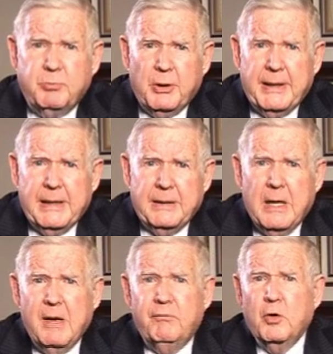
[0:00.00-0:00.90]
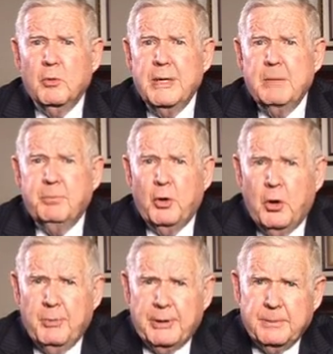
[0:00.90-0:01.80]
plan for
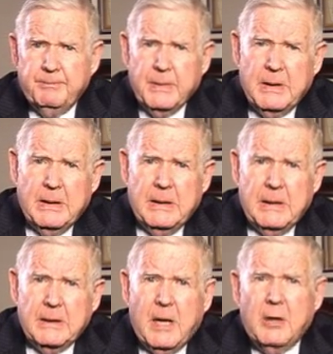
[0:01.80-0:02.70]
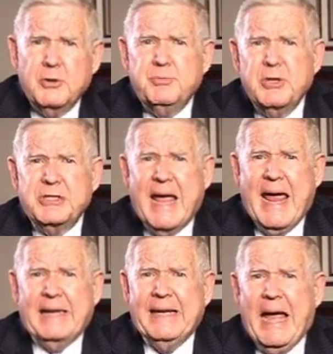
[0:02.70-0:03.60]
redeployment. Congress must
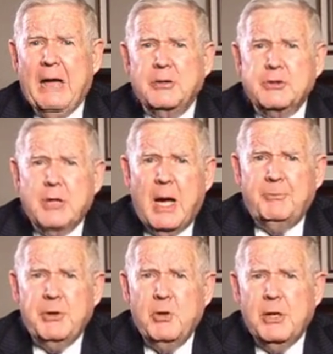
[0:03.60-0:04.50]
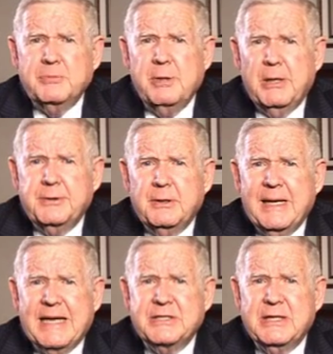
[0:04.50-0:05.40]
act now to stop the U.S.
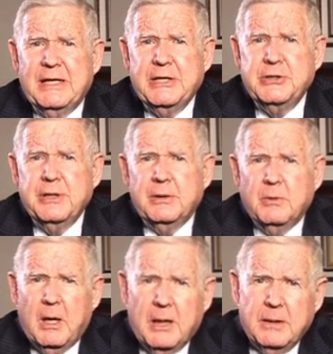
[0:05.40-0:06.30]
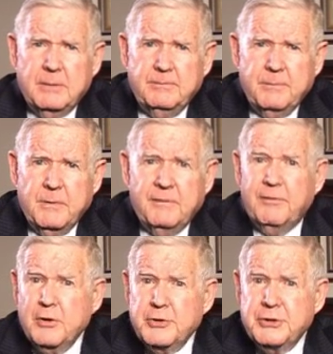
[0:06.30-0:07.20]
military escalation in Iraq. The
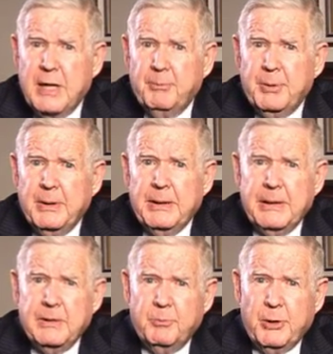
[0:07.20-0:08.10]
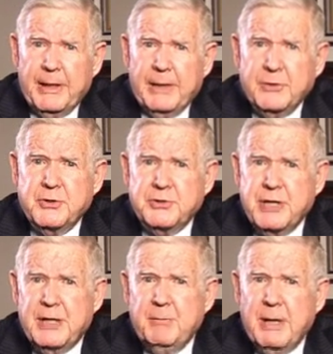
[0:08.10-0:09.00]
first step in the plan is to
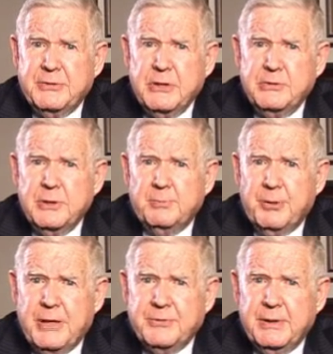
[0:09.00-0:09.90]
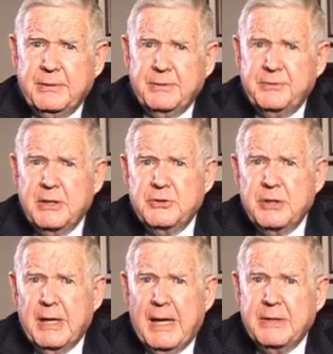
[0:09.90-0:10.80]
send a message to the President that this
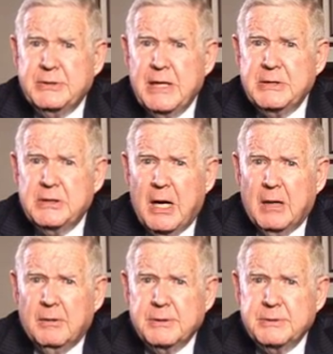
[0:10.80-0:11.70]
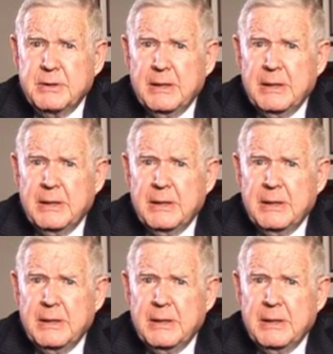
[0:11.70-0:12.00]
United States Congress,